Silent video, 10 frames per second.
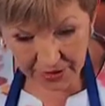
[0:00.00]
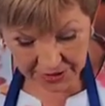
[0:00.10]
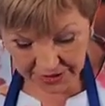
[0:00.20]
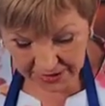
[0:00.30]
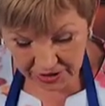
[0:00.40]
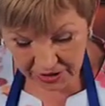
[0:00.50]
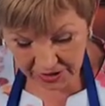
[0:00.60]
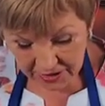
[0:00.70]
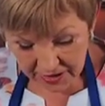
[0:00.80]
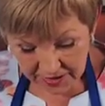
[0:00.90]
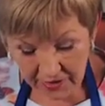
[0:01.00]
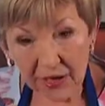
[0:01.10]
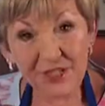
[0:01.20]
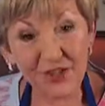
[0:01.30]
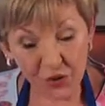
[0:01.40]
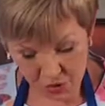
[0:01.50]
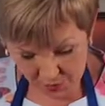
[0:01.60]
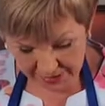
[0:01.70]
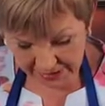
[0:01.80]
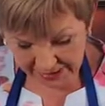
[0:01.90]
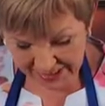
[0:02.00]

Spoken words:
dish. So that was a good question,